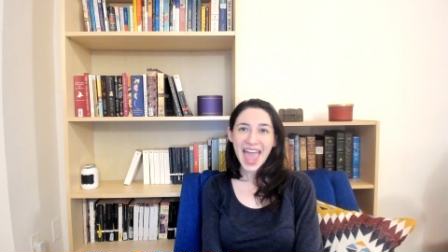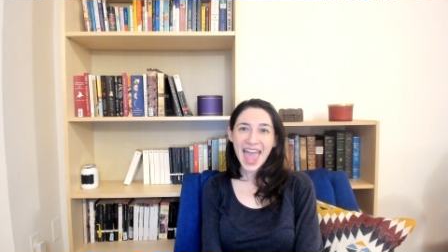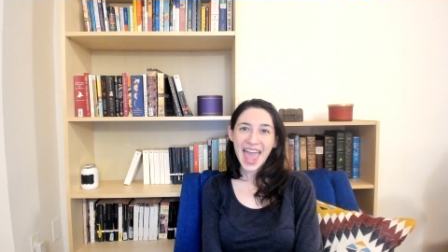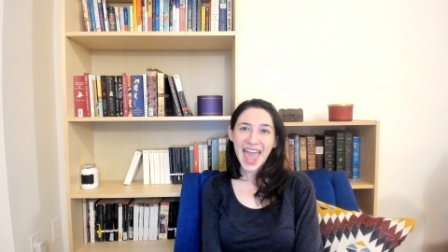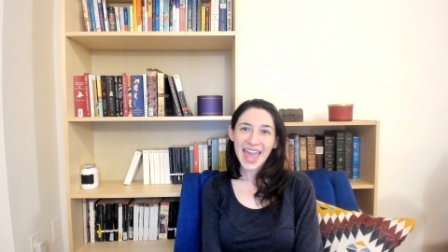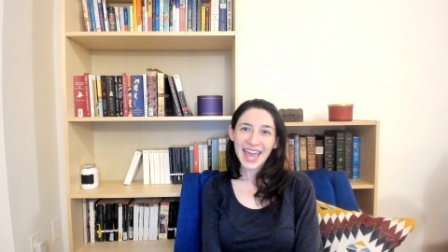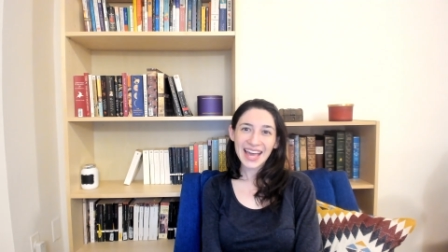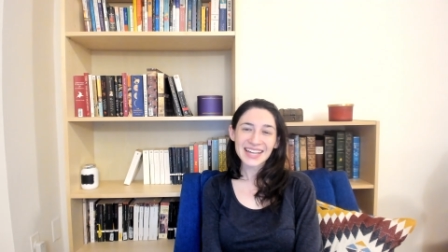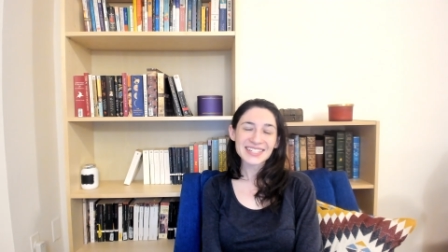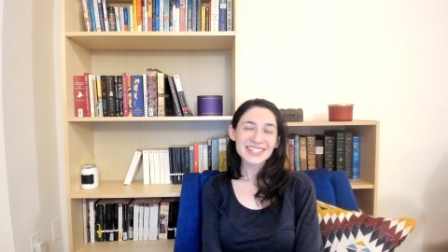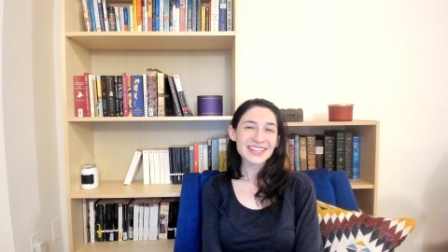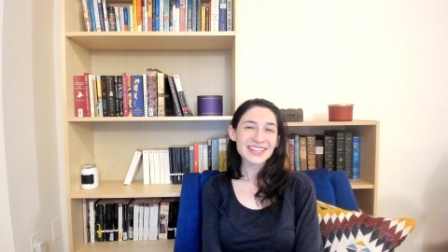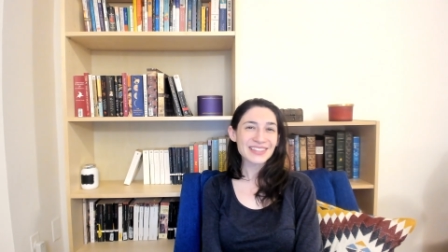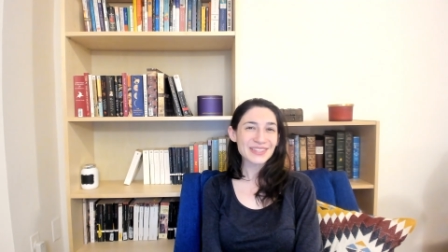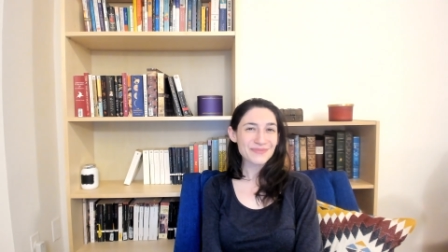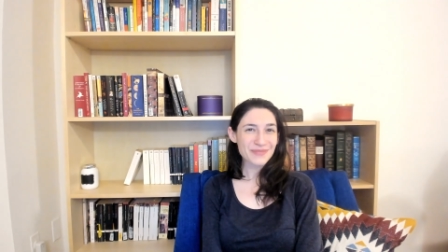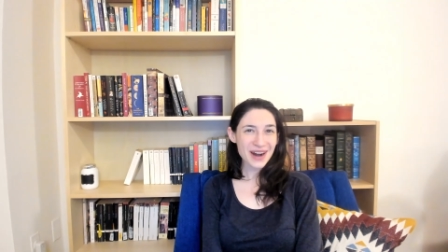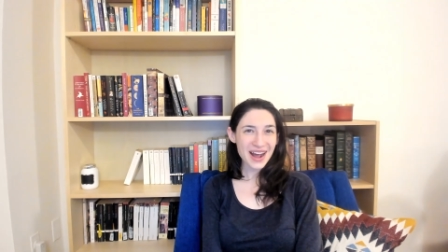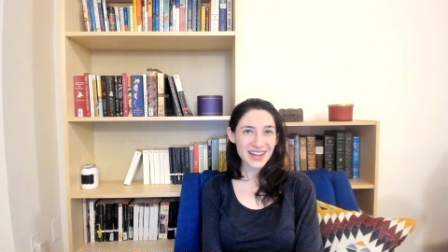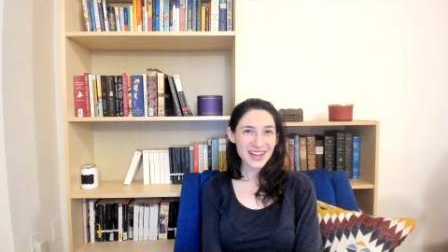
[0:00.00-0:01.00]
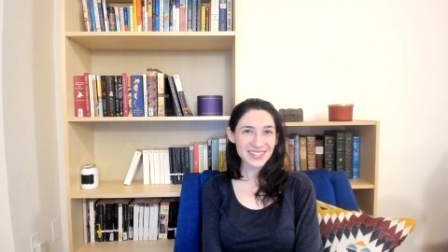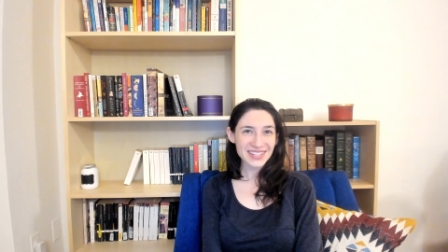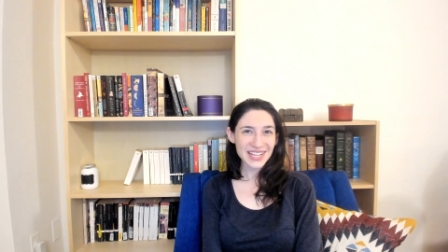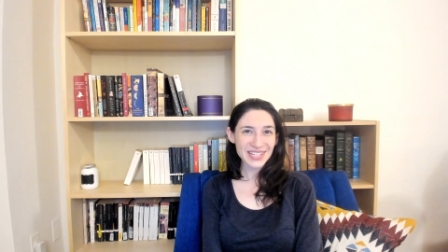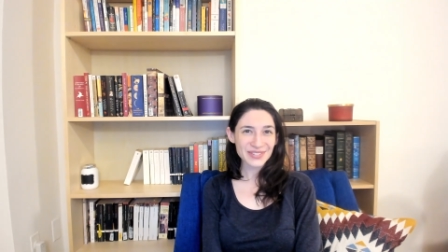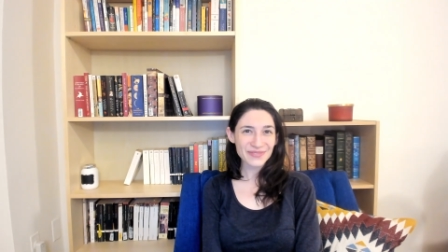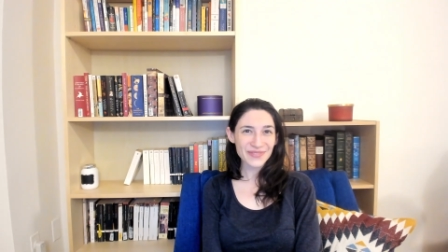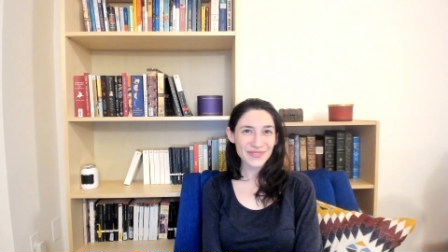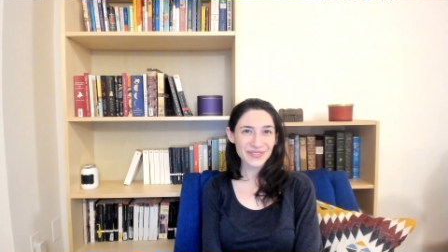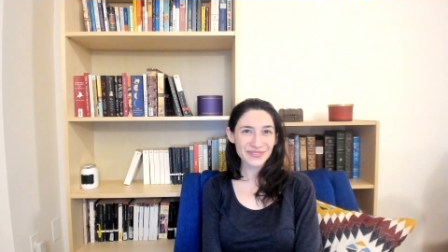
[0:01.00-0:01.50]
and in the
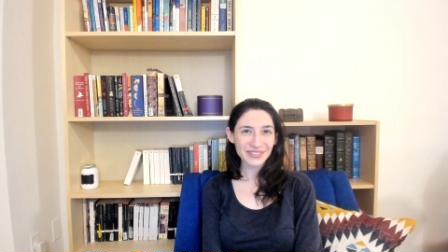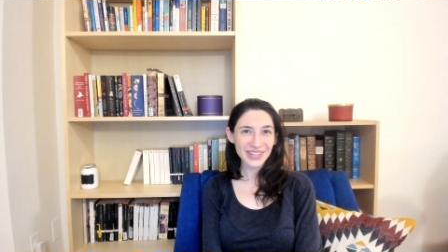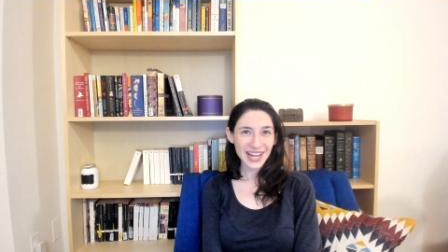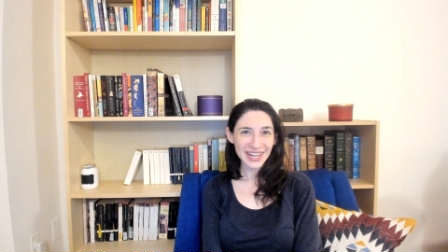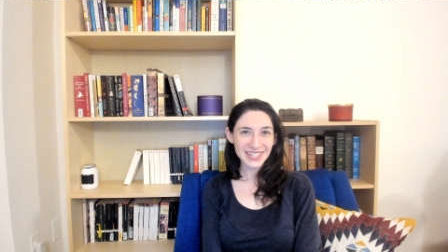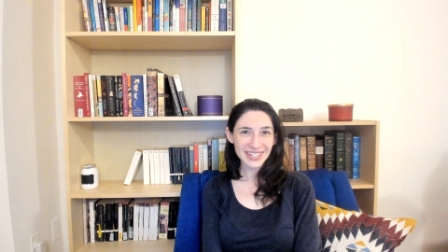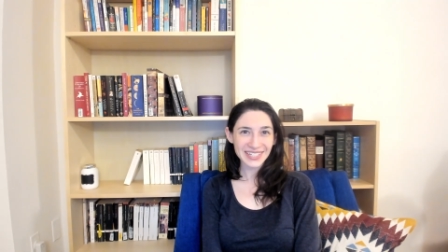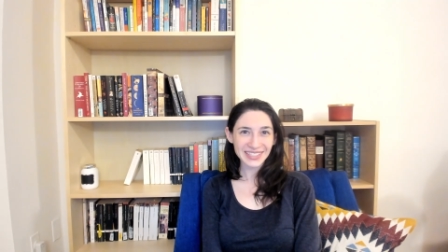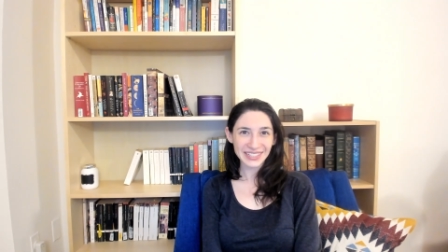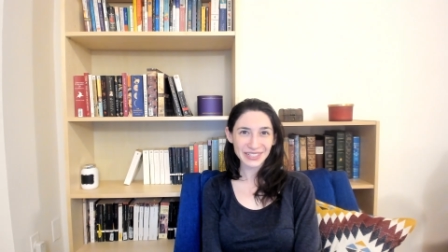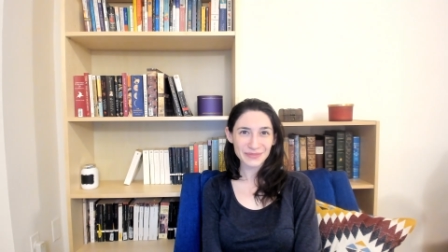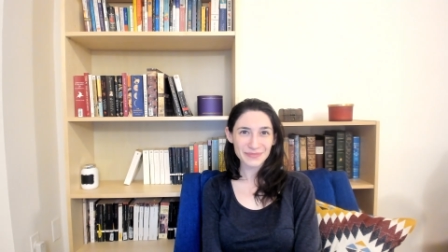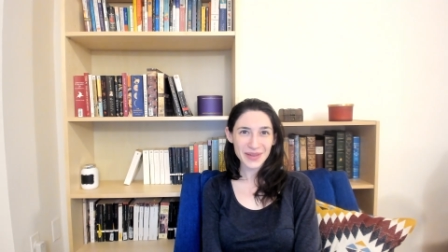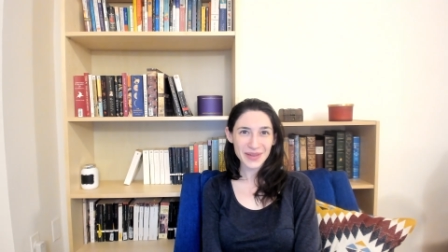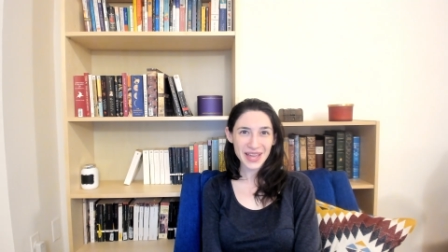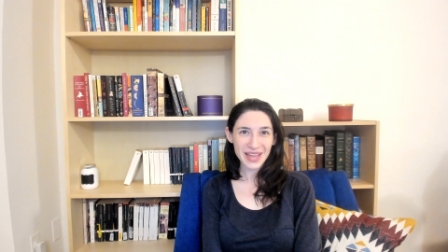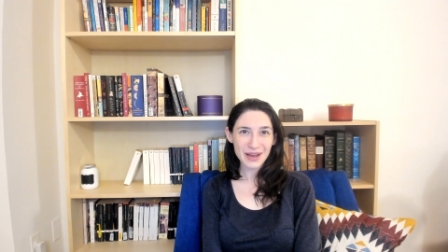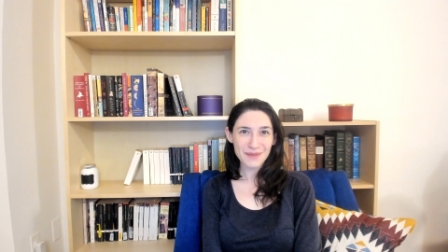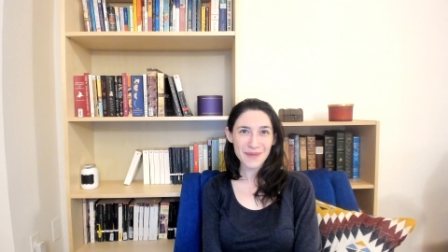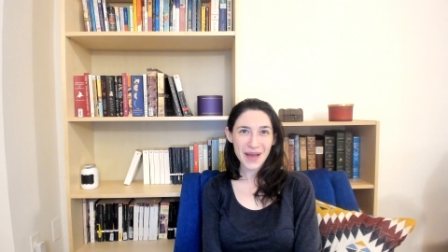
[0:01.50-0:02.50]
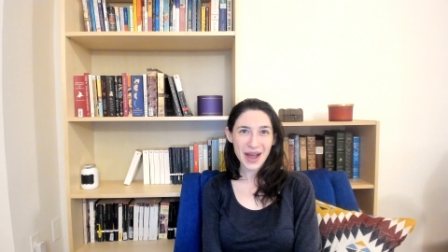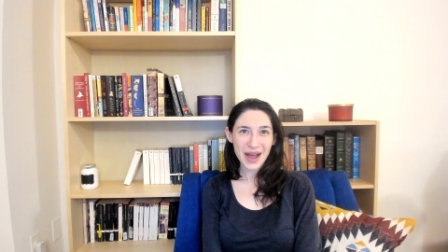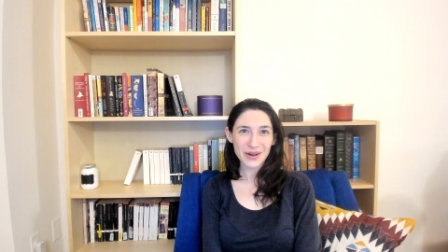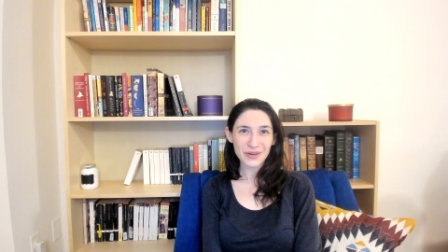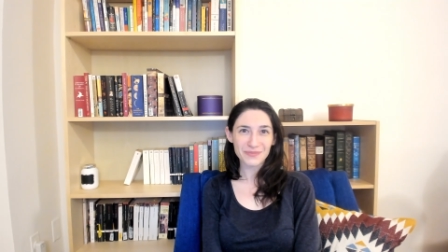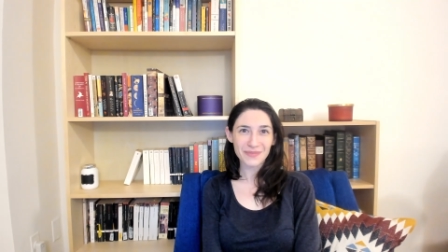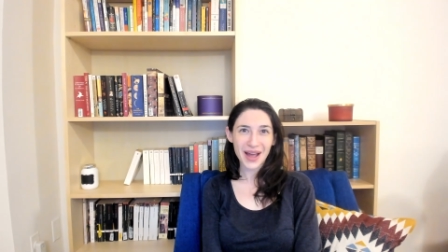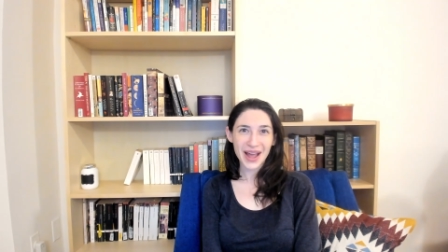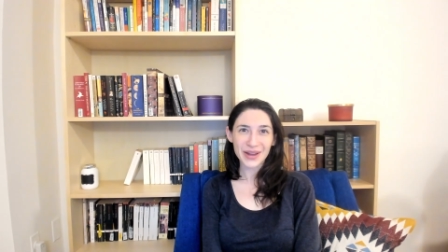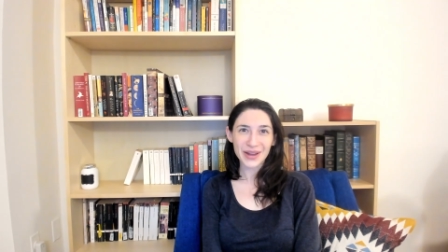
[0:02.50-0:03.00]
process reflect a little bit
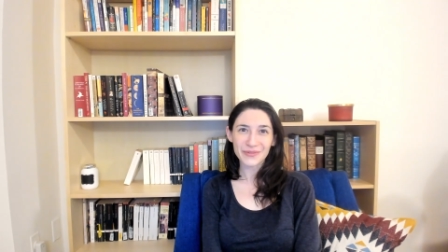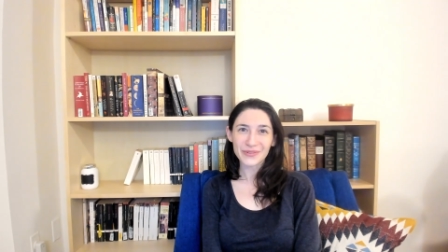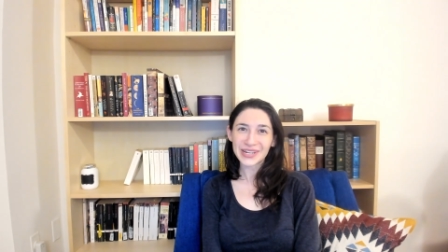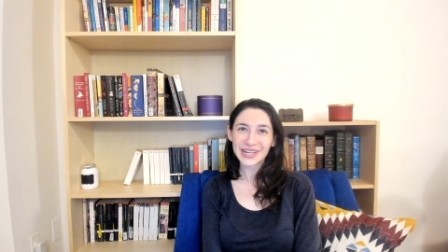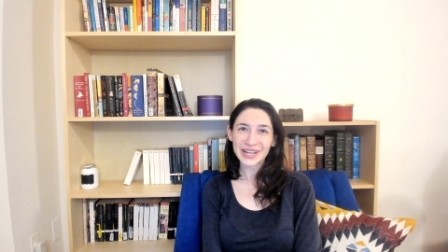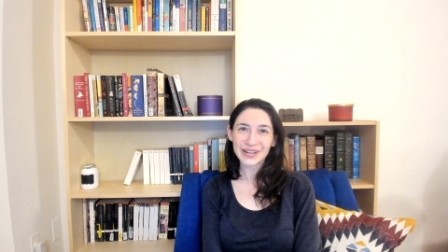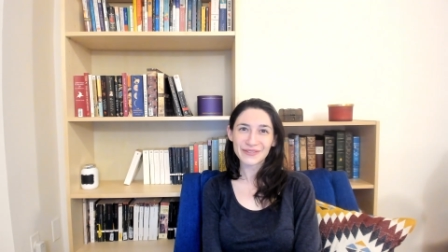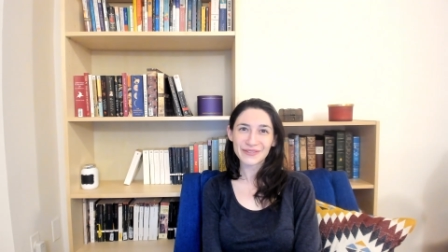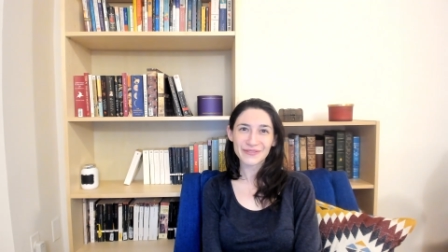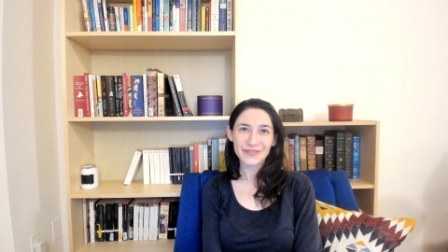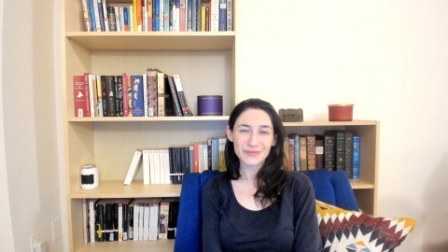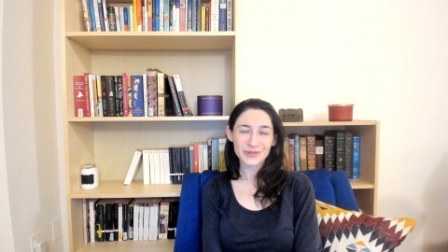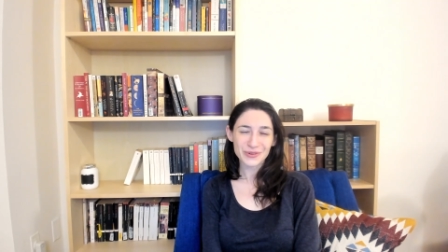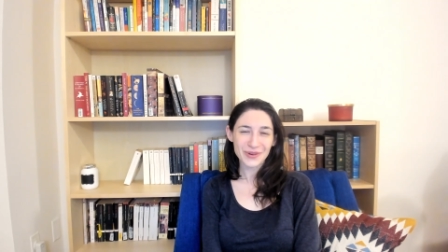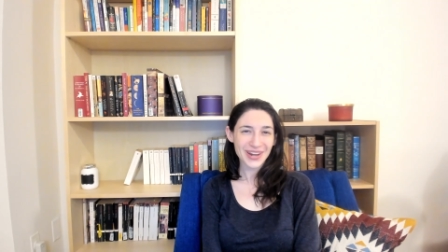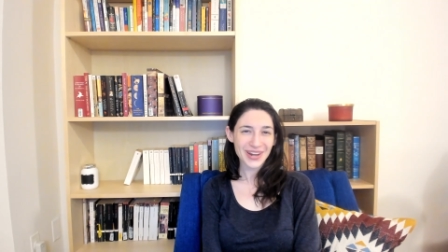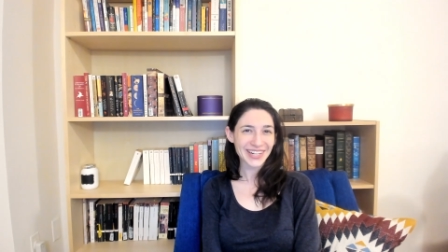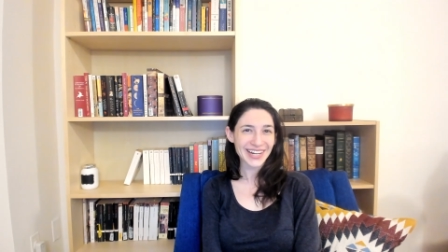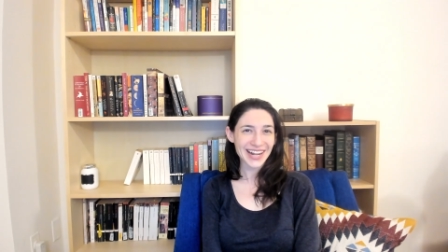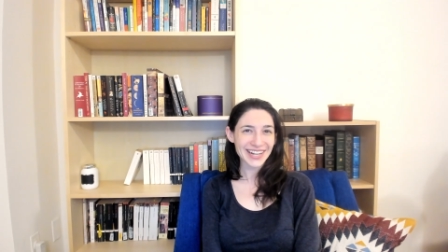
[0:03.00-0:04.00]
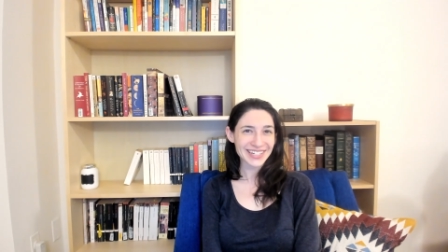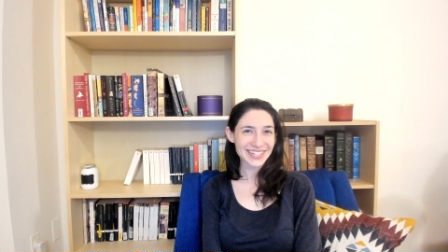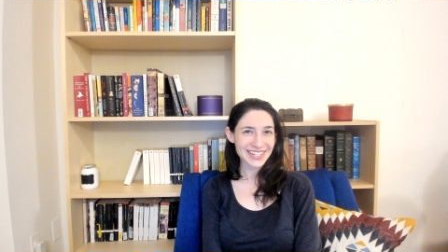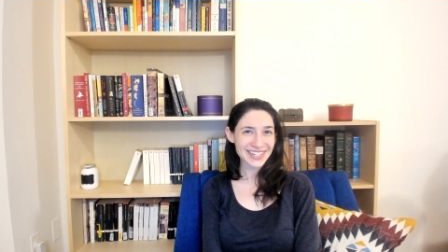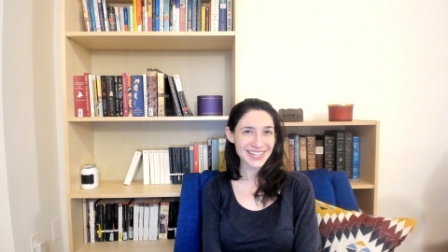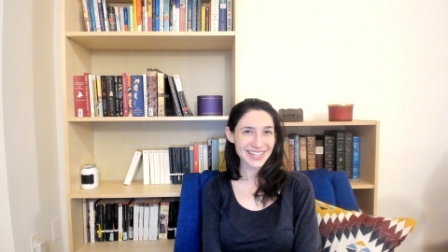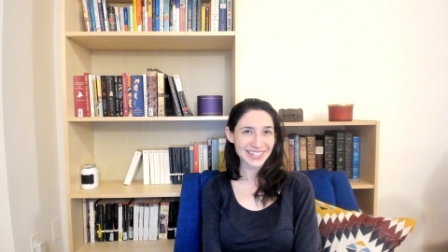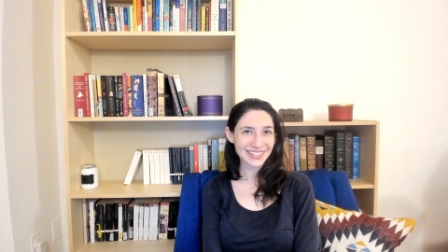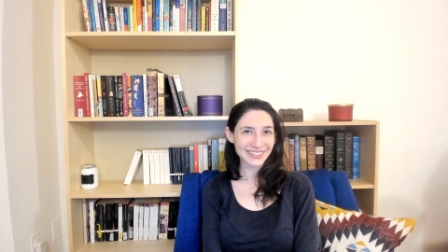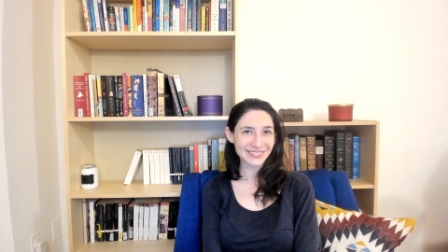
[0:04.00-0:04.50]
about my reading from
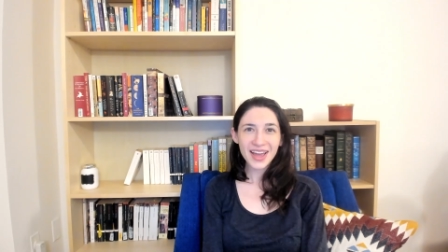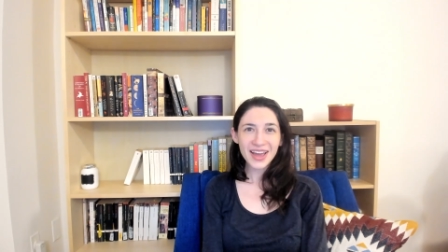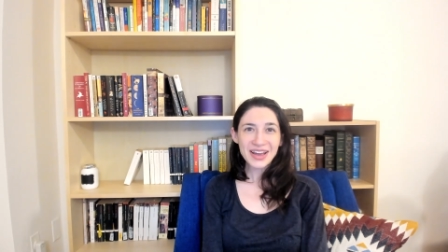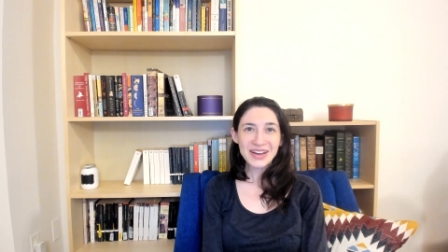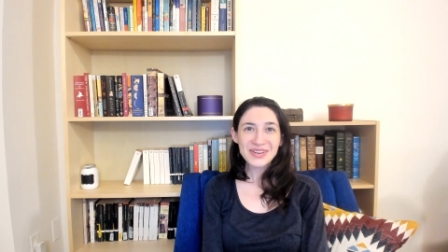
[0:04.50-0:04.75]
2019.